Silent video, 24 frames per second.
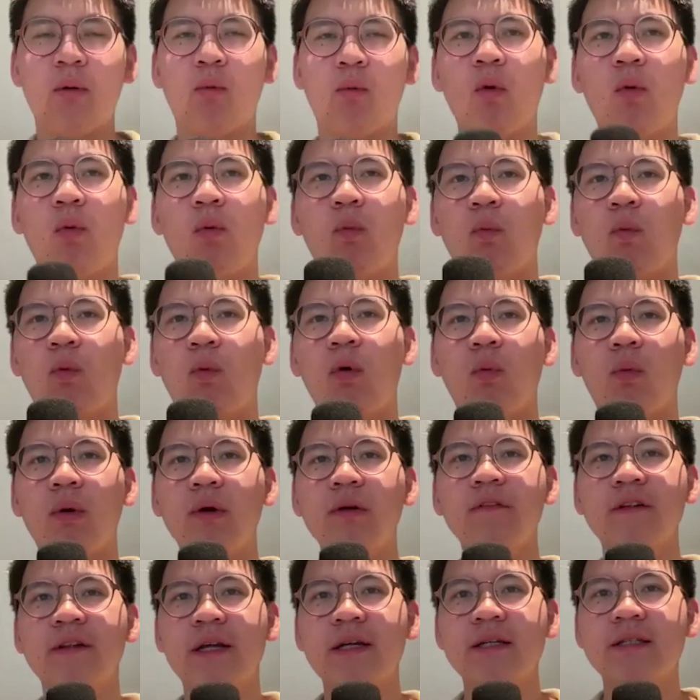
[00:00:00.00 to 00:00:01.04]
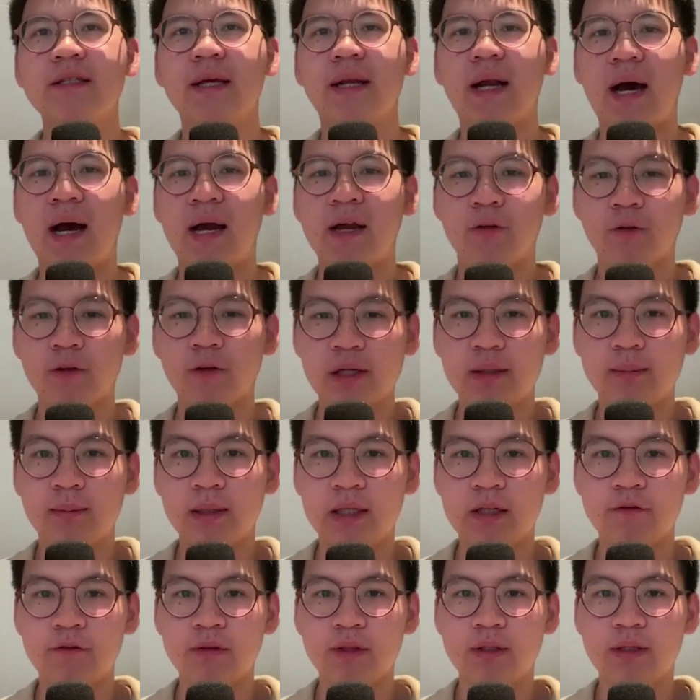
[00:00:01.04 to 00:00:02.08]
well, one of the things that I really
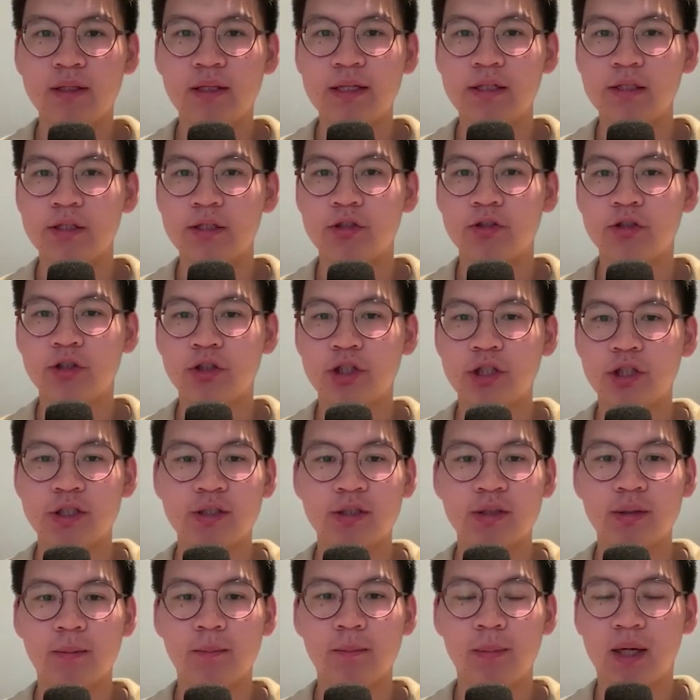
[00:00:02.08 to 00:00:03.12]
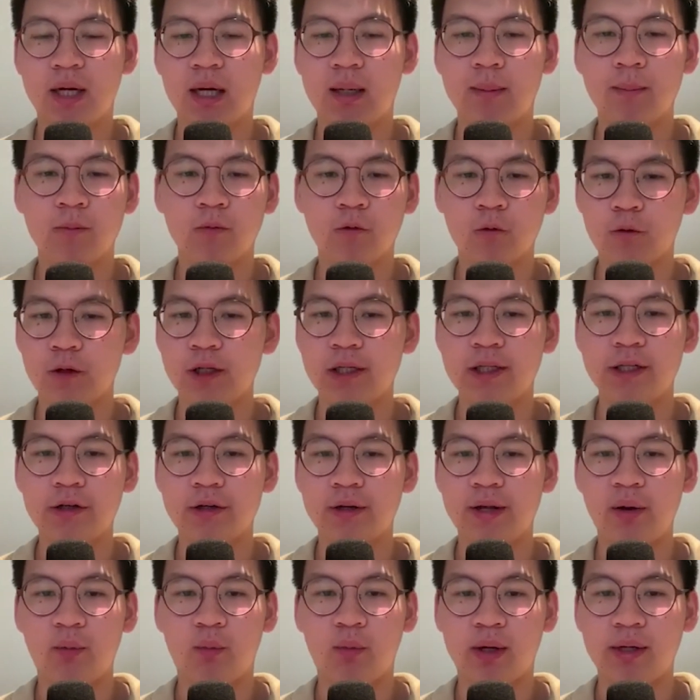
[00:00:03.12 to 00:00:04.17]
believe in is to just become really
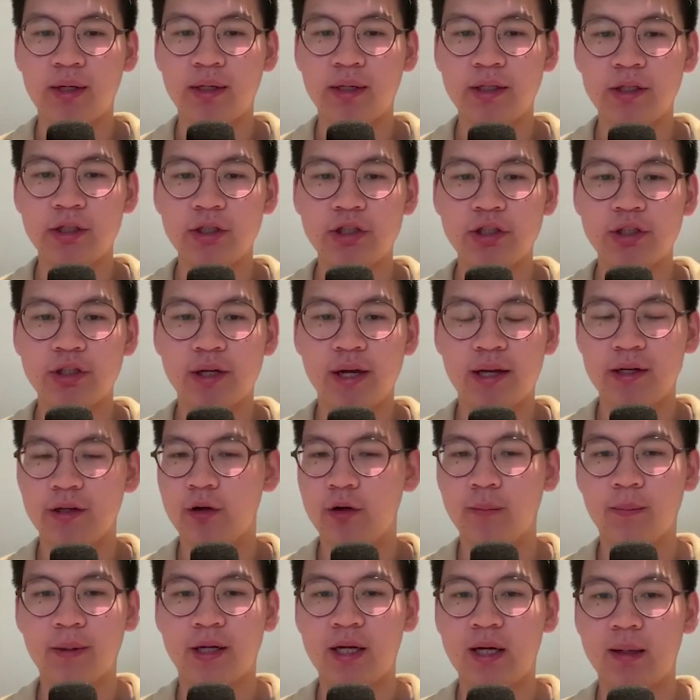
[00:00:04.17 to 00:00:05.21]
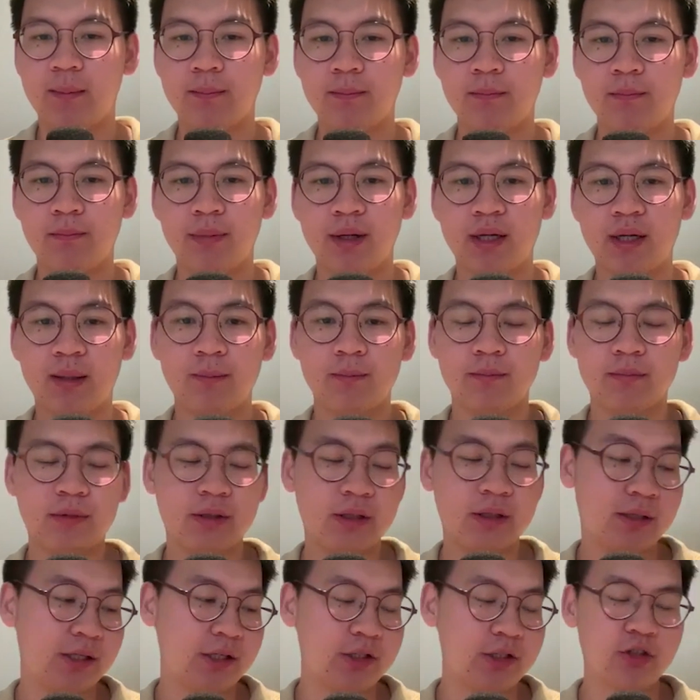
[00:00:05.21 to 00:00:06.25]
good at one niche and become
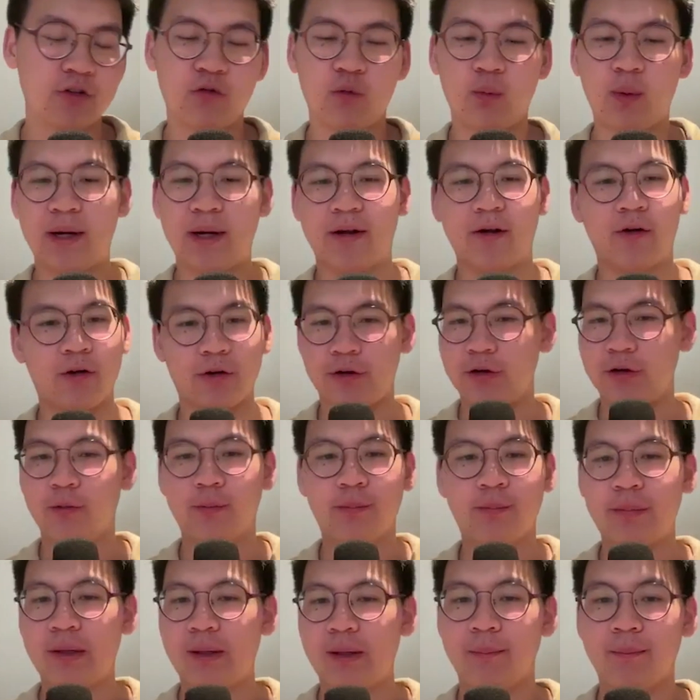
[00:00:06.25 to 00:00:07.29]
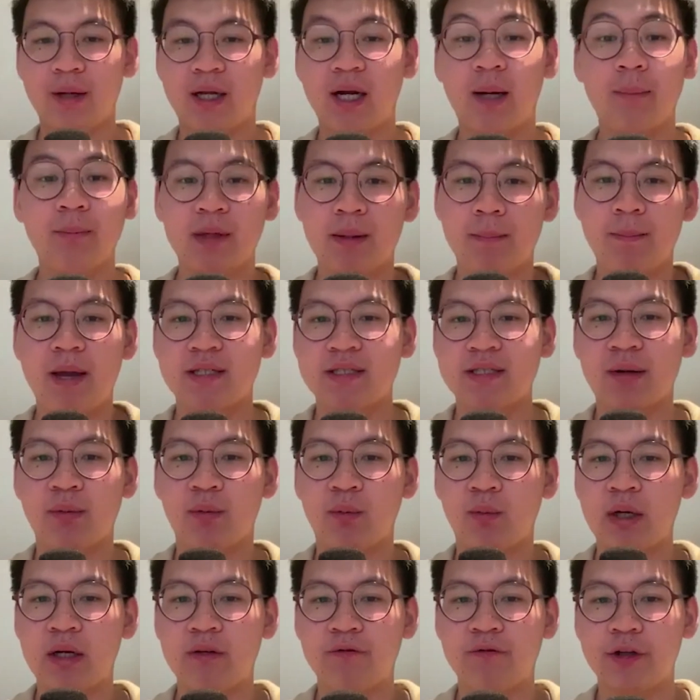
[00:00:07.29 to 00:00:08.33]
the niche of one, or become the best at
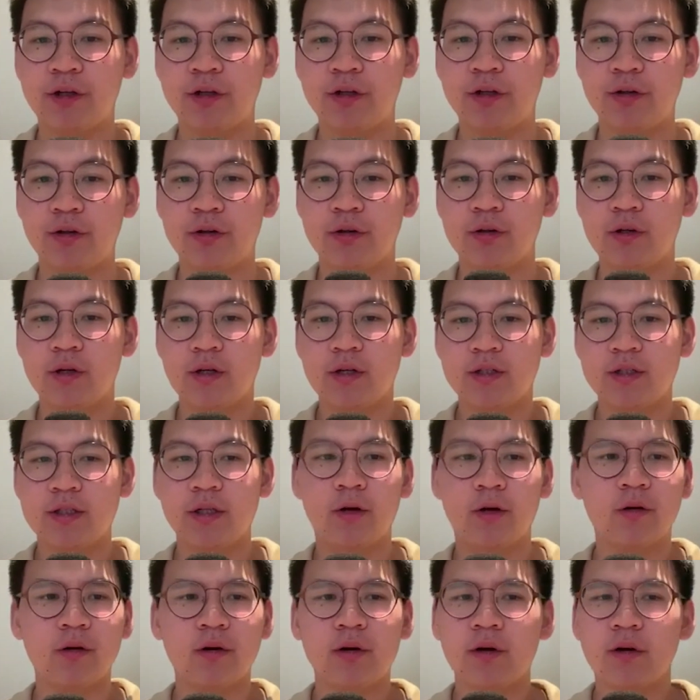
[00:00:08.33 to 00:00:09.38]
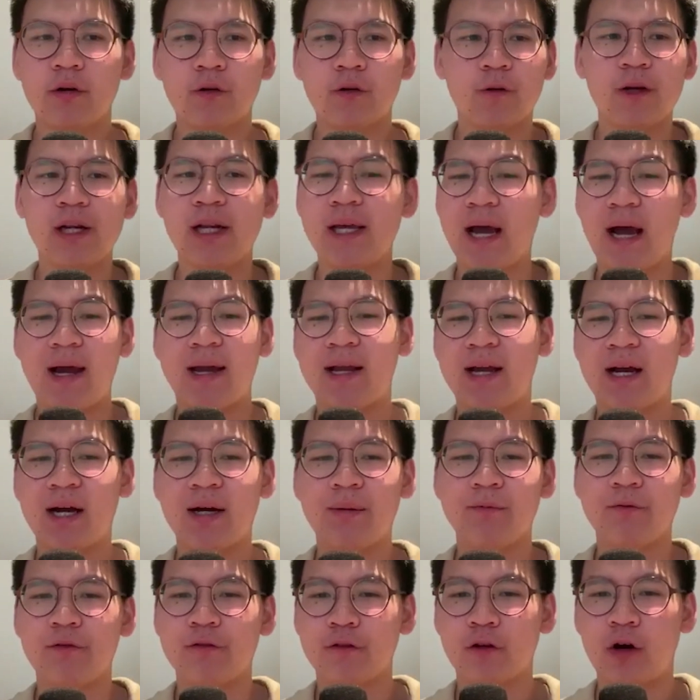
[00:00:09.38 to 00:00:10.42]
whatever you do. So really, I
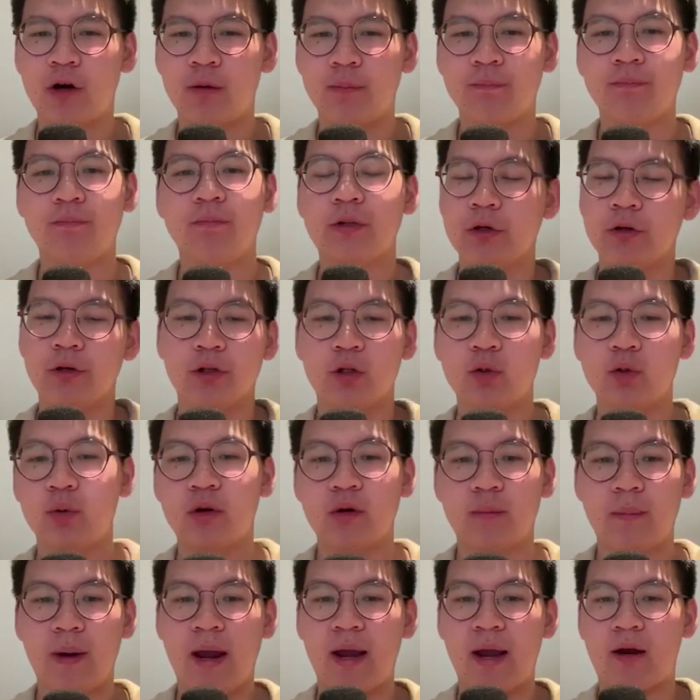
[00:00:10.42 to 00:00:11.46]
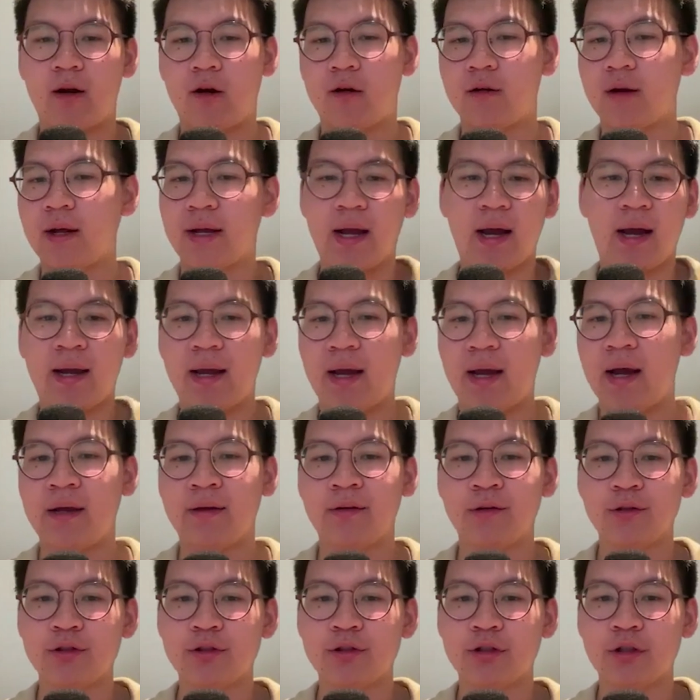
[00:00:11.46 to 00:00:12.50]
come from a Twitter background. I
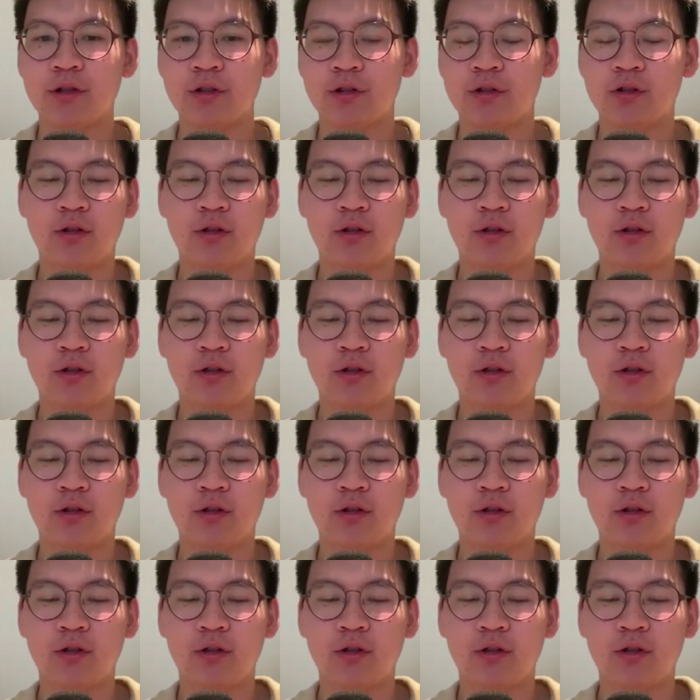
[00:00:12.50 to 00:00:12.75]
used to